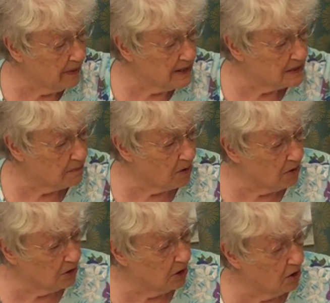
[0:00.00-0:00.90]

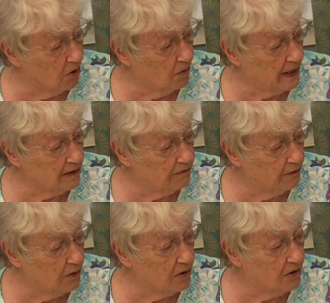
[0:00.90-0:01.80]
baseball going
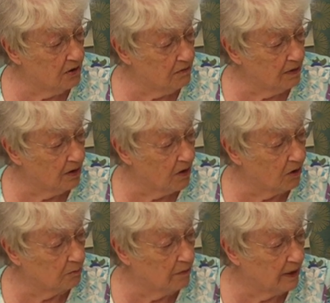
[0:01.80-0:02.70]
for a
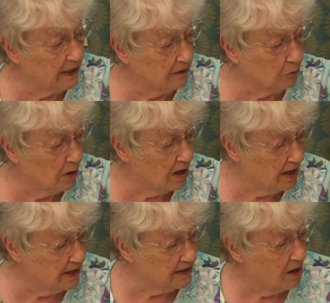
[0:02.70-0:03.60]
long white
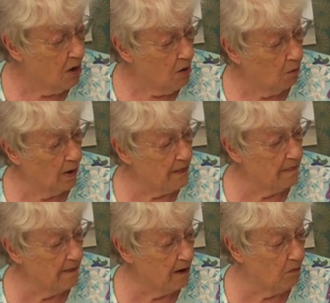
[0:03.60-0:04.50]
ride.
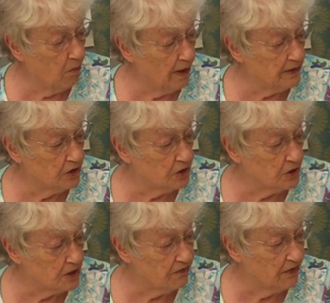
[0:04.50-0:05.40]
When the
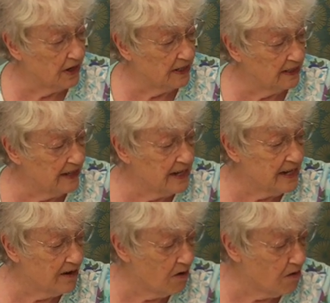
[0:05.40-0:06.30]
winter's
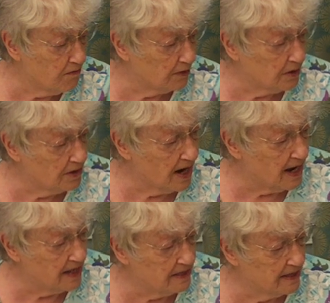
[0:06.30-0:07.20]
finally over
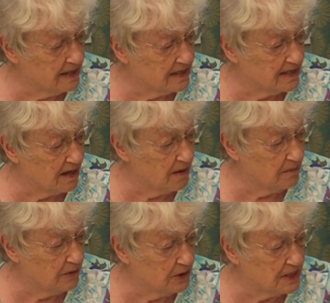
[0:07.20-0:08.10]
and the
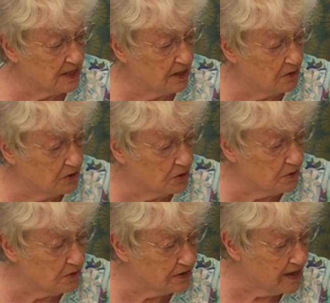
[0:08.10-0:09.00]
summer's here
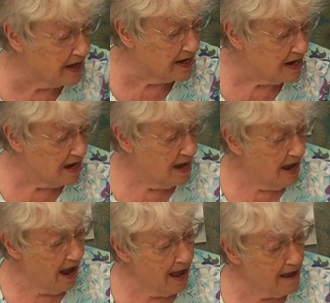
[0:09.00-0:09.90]
to stay,
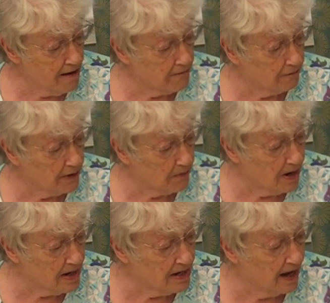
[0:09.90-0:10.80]

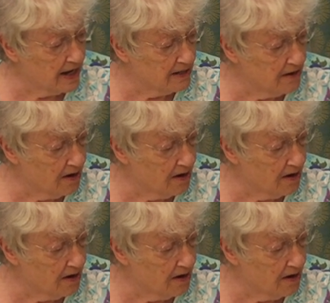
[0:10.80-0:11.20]
everyone I